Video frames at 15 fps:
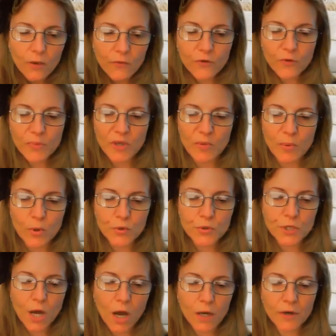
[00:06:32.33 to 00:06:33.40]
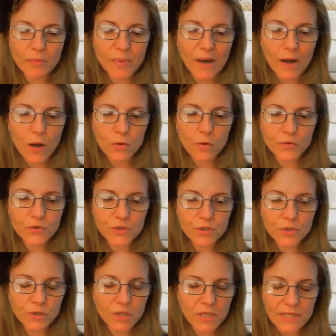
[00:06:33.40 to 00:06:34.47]
For people who talk about,
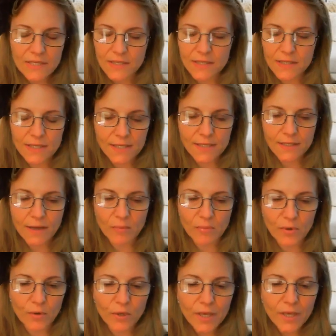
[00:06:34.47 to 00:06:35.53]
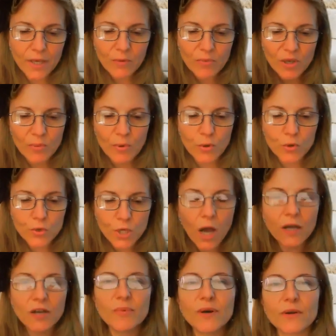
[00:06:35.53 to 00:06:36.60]
this is an example, people who
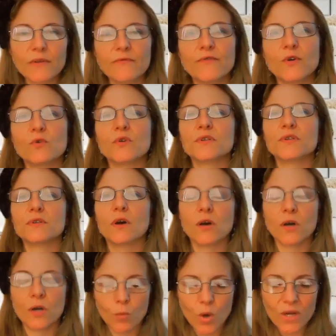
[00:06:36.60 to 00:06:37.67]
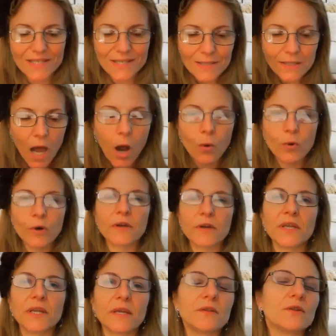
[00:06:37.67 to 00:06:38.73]
talk about and focus on what's not
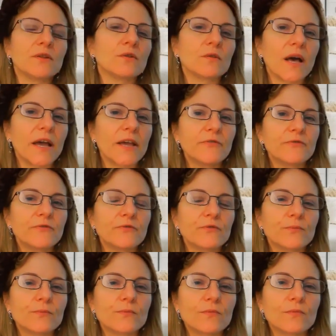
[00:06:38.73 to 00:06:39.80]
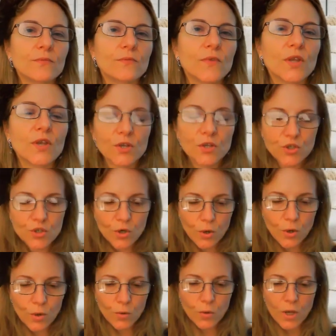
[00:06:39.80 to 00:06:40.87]
working in their life.
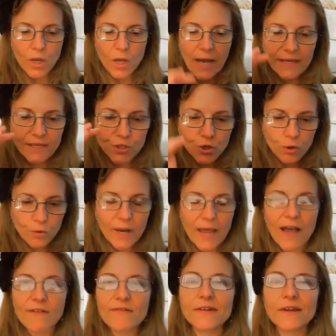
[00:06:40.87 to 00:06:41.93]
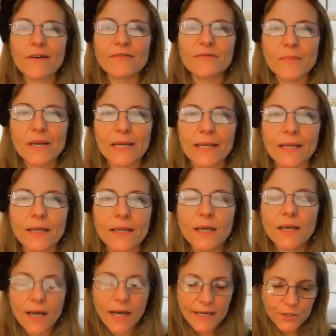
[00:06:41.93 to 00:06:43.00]
So I don't have enough money.
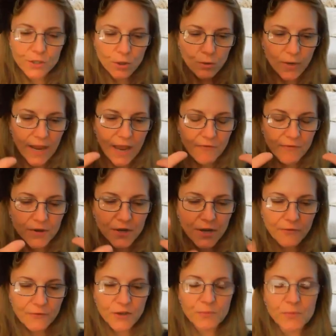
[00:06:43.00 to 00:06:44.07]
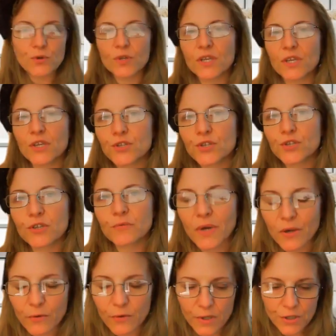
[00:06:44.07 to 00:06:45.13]
I don't have enough communication in my
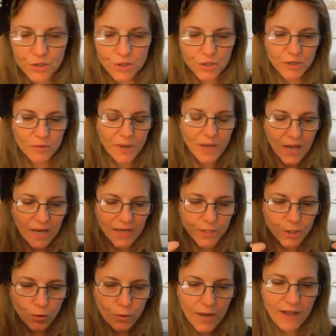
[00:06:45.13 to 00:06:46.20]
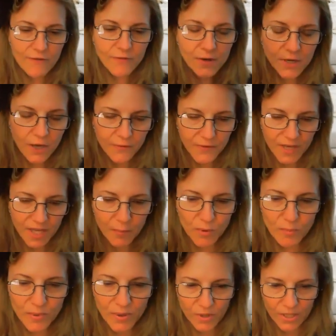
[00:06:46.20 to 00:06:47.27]
relationship. I don't have enough
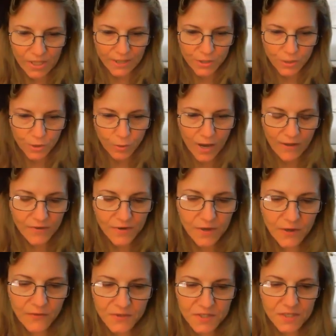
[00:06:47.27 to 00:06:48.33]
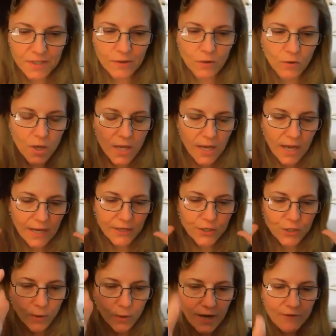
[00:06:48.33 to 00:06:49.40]
capability. I don't have enough skill. I
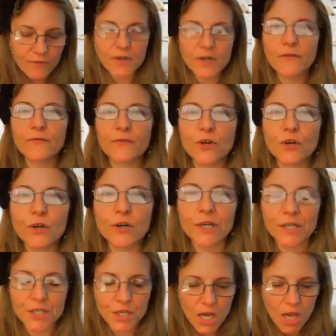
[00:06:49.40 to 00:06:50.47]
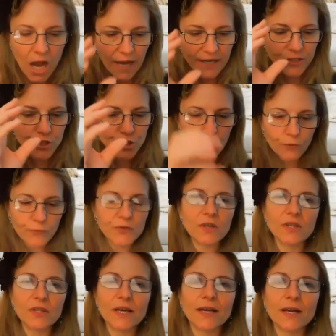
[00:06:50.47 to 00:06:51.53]
don't have enough courage. I don't
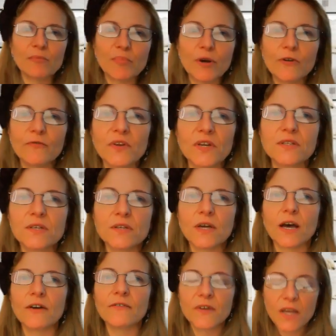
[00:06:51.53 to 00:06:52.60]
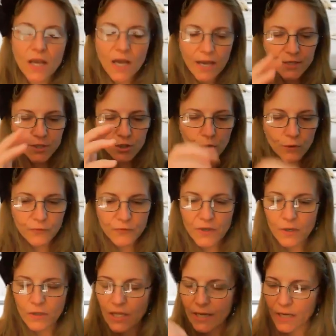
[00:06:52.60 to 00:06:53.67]
feel like I'm perfect enough. I don't
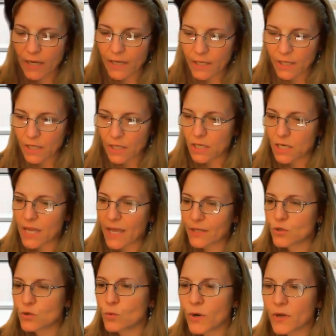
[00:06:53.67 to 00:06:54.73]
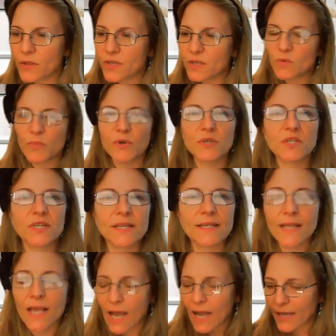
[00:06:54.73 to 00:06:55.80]
feel like I can get to where this person
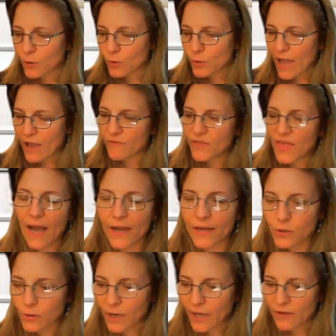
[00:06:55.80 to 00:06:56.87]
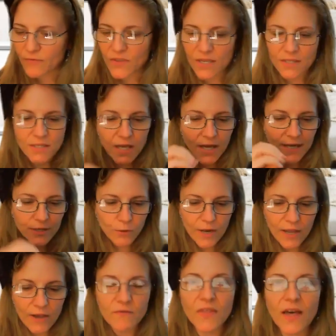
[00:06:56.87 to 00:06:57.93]
is. I don't have that. I don't have this. I don't
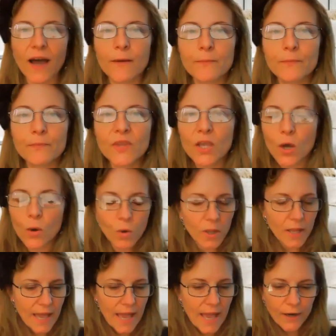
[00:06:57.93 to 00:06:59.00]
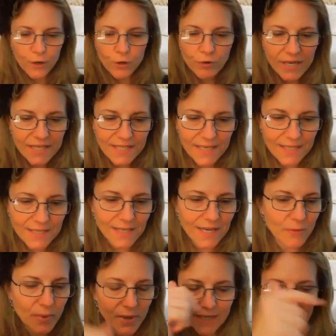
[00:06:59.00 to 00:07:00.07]
have that. Well, I had a great day
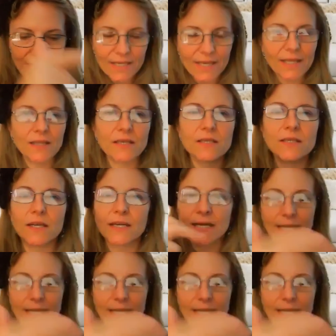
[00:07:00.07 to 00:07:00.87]
today, but I didn't get this done.